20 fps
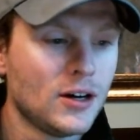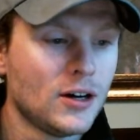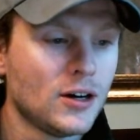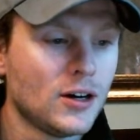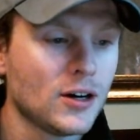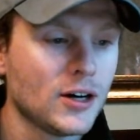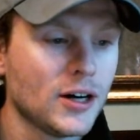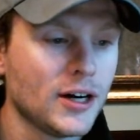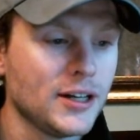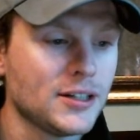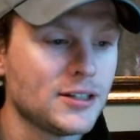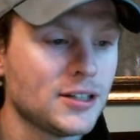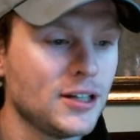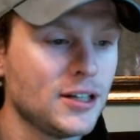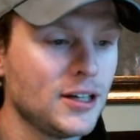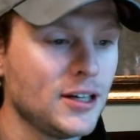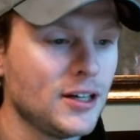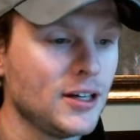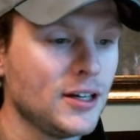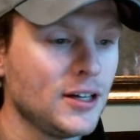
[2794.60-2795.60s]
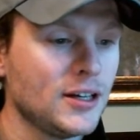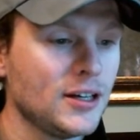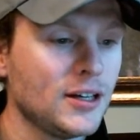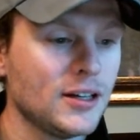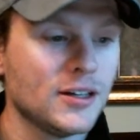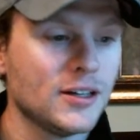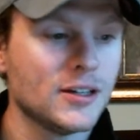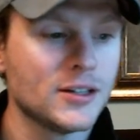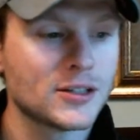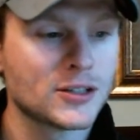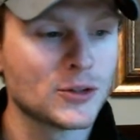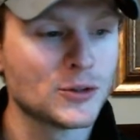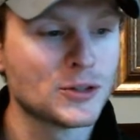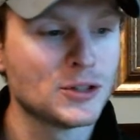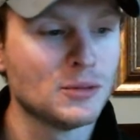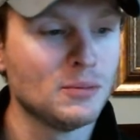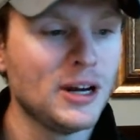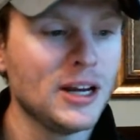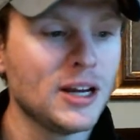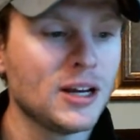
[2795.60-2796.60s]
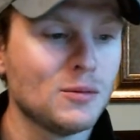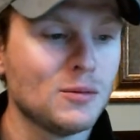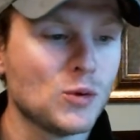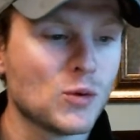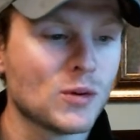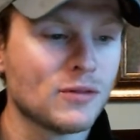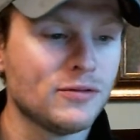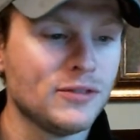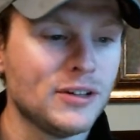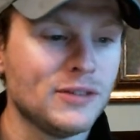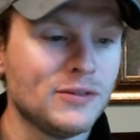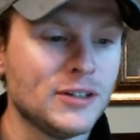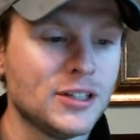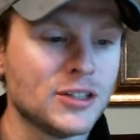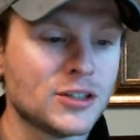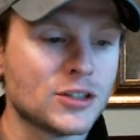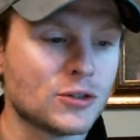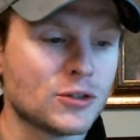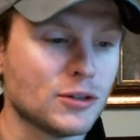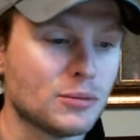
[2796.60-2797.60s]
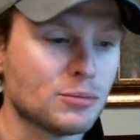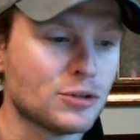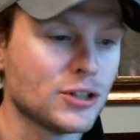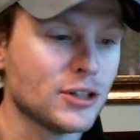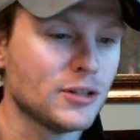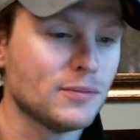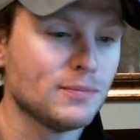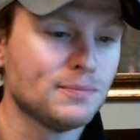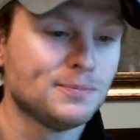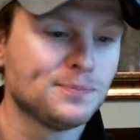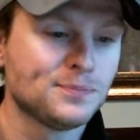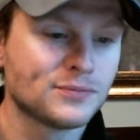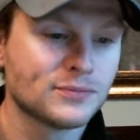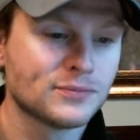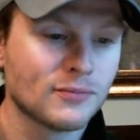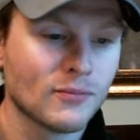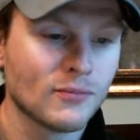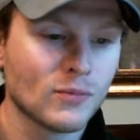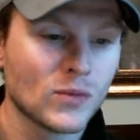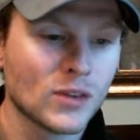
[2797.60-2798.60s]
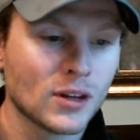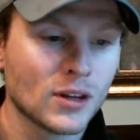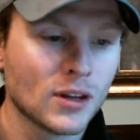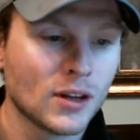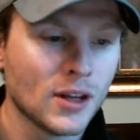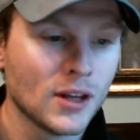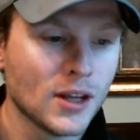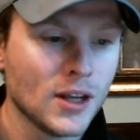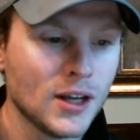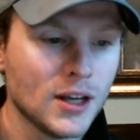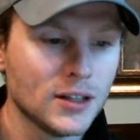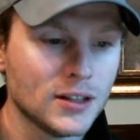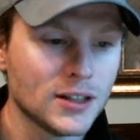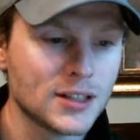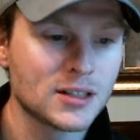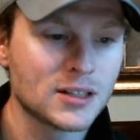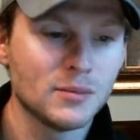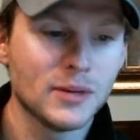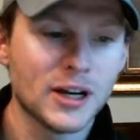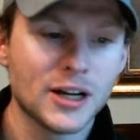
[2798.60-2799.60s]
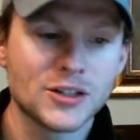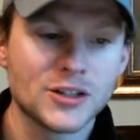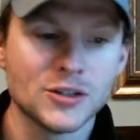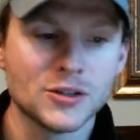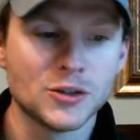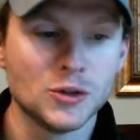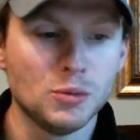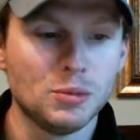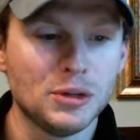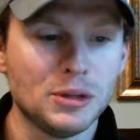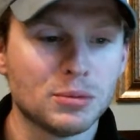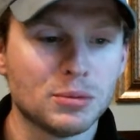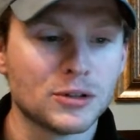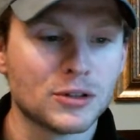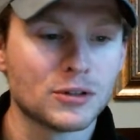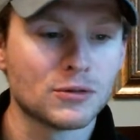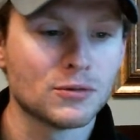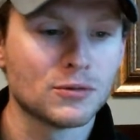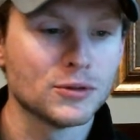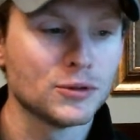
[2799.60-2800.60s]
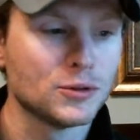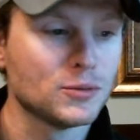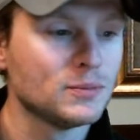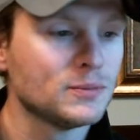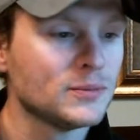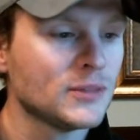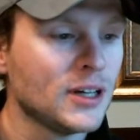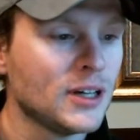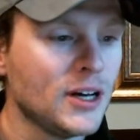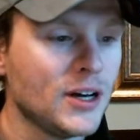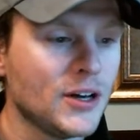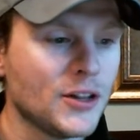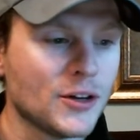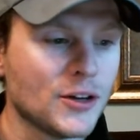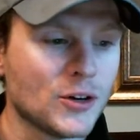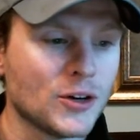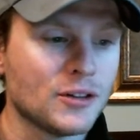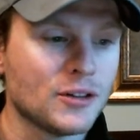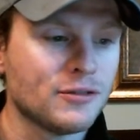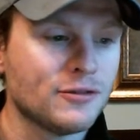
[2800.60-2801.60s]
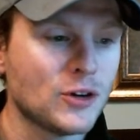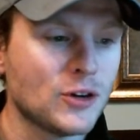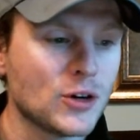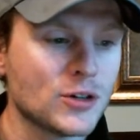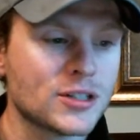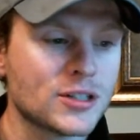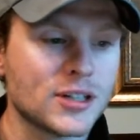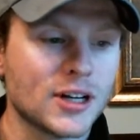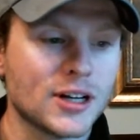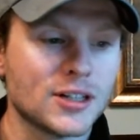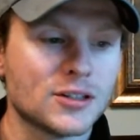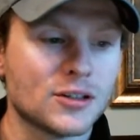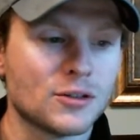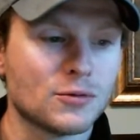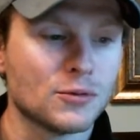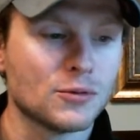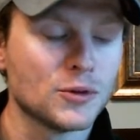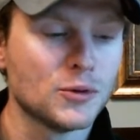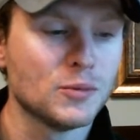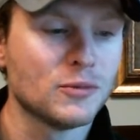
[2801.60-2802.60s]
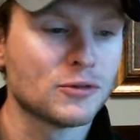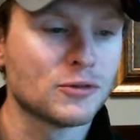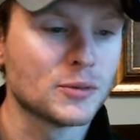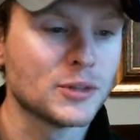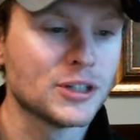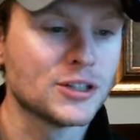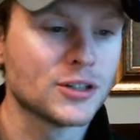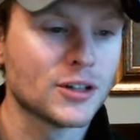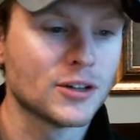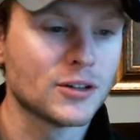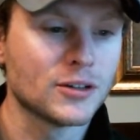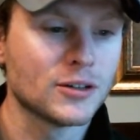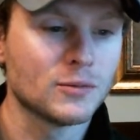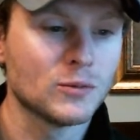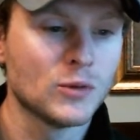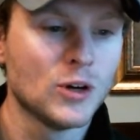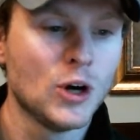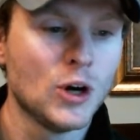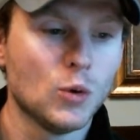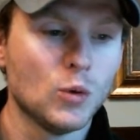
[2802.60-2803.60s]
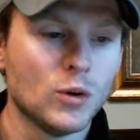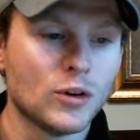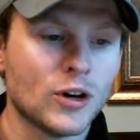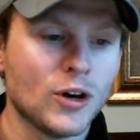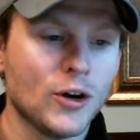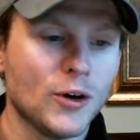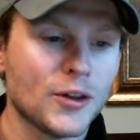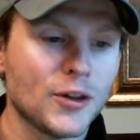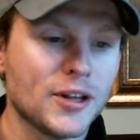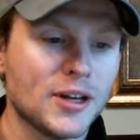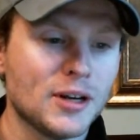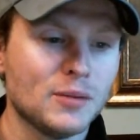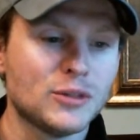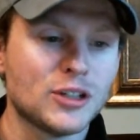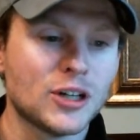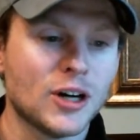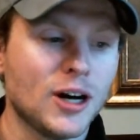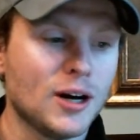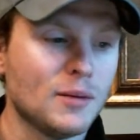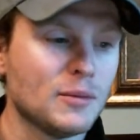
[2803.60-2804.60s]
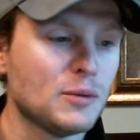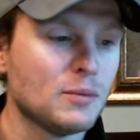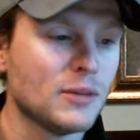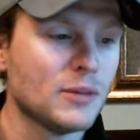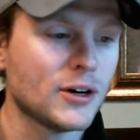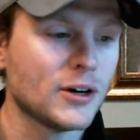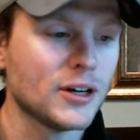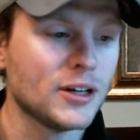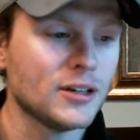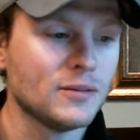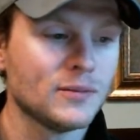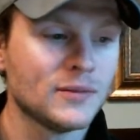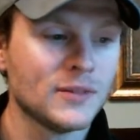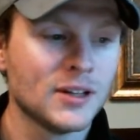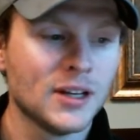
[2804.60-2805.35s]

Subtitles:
All right. So to make a more vivid description, let's imagine two people in a room. They're on the far sides of the room from each other. We'll call them Tom and Mary.